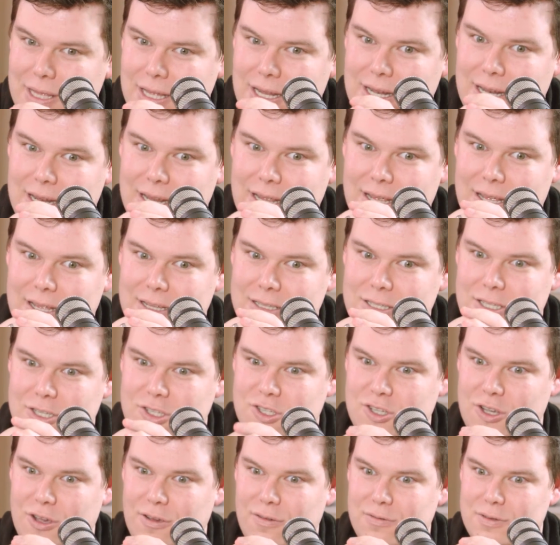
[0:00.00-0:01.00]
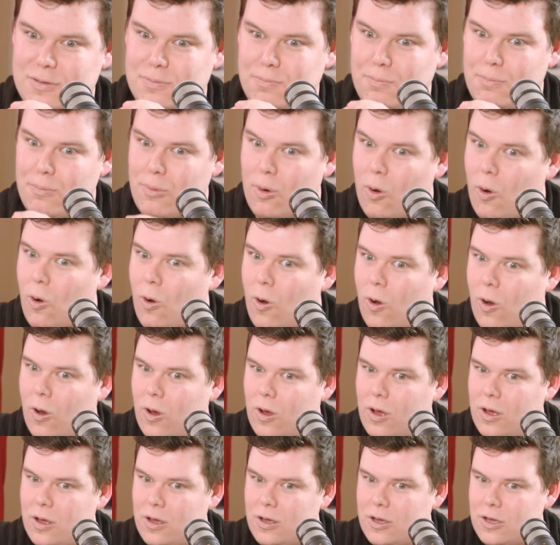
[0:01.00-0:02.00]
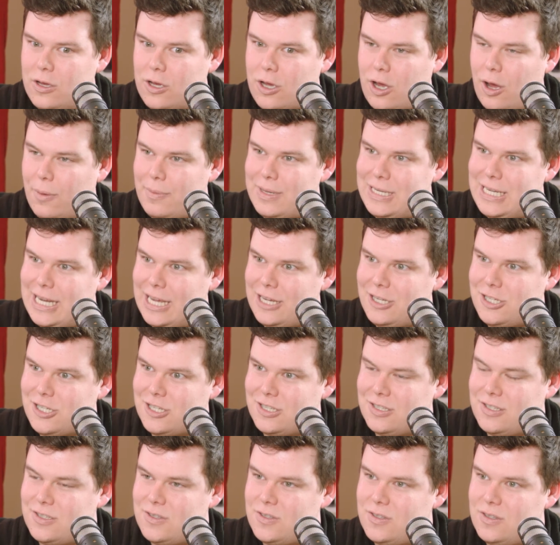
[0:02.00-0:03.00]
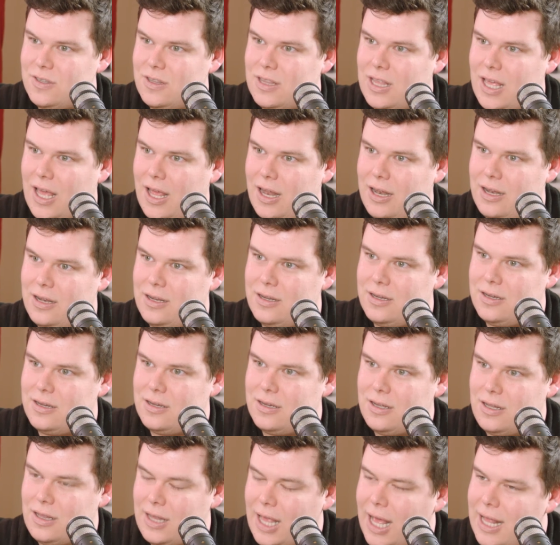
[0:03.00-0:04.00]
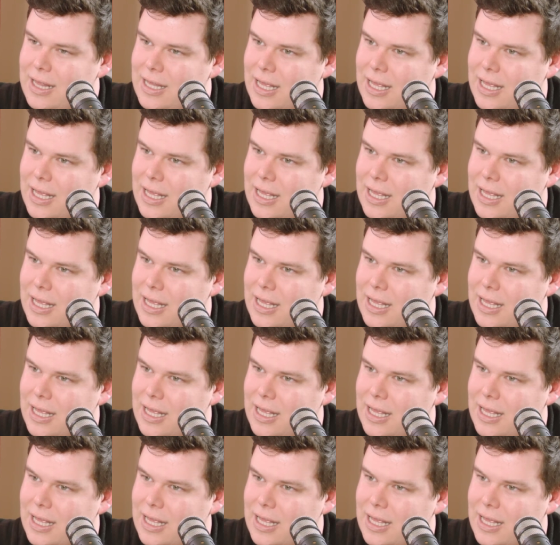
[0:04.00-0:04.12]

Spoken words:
that deserves more commendations than La